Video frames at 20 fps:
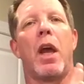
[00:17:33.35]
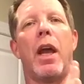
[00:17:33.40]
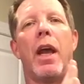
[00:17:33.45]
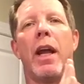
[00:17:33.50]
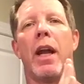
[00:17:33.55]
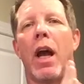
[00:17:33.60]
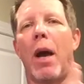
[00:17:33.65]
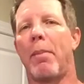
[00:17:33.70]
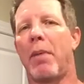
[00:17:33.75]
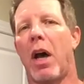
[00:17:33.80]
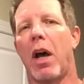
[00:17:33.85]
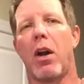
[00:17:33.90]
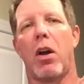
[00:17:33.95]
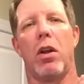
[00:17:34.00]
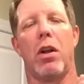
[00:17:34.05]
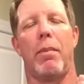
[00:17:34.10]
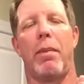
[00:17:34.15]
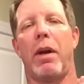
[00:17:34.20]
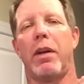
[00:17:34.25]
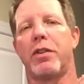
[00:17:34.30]
And I'm not
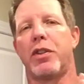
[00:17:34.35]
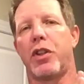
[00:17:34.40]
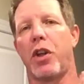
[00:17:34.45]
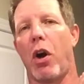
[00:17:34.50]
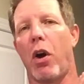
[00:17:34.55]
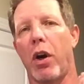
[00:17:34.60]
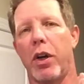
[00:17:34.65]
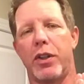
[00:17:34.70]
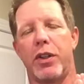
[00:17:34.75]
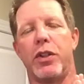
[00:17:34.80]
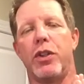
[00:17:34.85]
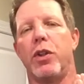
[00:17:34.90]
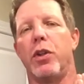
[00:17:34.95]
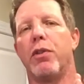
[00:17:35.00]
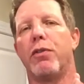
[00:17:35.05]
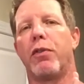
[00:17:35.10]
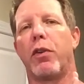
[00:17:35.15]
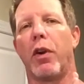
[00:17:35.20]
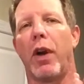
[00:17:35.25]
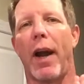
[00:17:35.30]
all about charging you
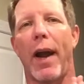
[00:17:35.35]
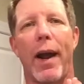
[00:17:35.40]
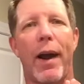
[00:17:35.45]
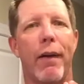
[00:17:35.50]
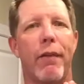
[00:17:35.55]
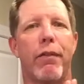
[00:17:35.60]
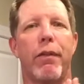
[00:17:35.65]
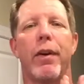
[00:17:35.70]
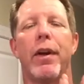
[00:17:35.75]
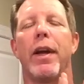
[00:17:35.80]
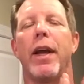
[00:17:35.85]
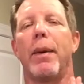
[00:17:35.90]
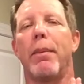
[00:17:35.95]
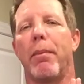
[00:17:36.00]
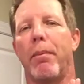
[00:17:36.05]
for every